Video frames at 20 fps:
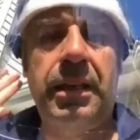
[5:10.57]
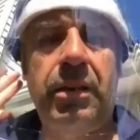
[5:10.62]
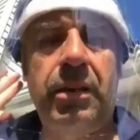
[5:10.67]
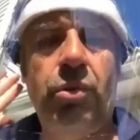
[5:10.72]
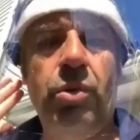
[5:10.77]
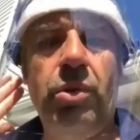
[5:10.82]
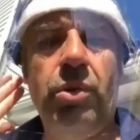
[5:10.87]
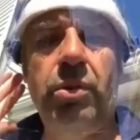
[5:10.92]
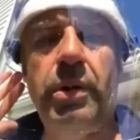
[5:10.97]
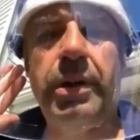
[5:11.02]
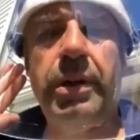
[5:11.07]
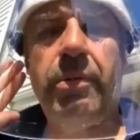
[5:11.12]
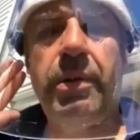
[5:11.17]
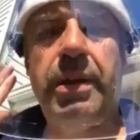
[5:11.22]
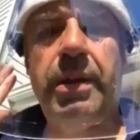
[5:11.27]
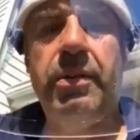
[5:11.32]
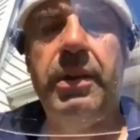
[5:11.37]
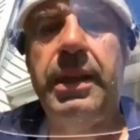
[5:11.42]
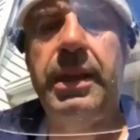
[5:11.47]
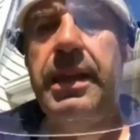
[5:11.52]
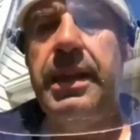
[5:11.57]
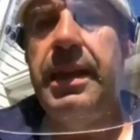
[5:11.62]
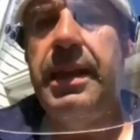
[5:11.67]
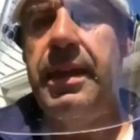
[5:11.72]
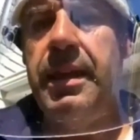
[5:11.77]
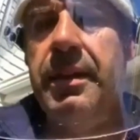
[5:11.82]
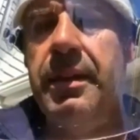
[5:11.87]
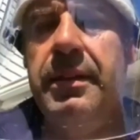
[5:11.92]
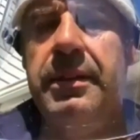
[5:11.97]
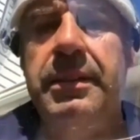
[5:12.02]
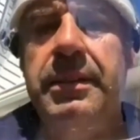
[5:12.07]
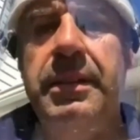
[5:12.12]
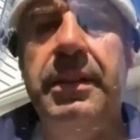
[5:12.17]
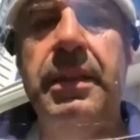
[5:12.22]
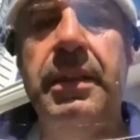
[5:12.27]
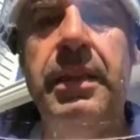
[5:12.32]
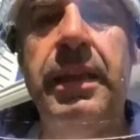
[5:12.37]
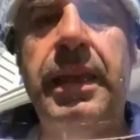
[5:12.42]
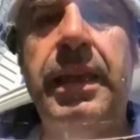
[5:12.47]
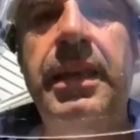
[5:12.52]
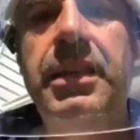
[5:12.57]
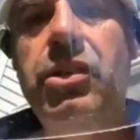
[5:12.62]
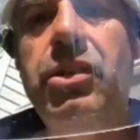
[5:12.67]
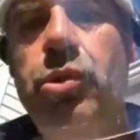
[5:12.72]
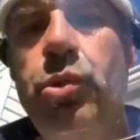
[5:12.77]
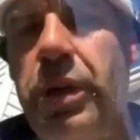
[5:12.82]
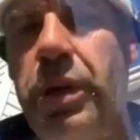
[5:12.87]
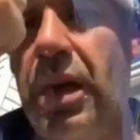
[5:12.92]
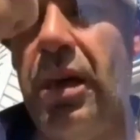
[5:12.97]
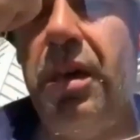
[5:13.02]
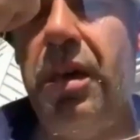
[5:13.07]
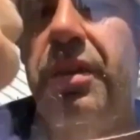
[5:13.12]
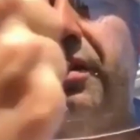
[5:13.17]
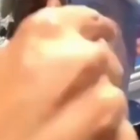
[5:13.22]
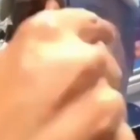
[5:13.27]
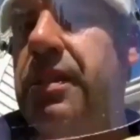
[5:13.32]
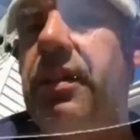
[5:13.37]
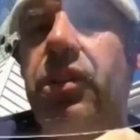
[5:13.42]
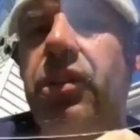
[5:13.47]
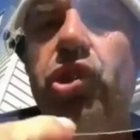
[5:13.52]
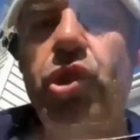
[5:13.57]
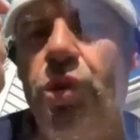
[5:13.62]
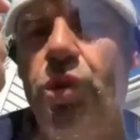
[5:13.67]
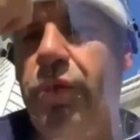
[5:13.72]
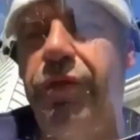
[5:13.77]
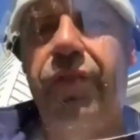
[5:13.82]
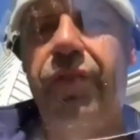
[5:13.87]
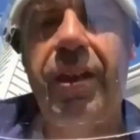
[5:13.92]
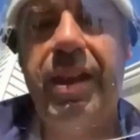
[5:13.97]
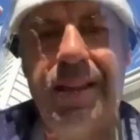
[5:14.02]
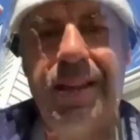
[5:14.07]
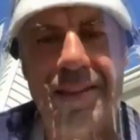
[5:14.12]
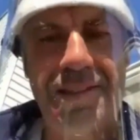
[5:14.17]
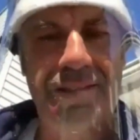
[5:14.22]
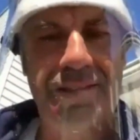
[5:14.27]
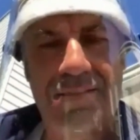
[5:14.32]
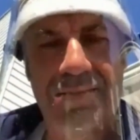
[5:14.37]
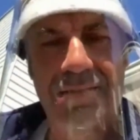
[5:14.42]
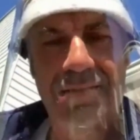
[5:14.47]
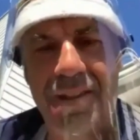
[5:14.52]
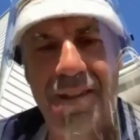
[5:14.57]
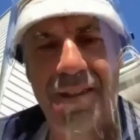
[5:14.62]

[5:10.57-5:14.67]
all the way around here, and you can't touch your face.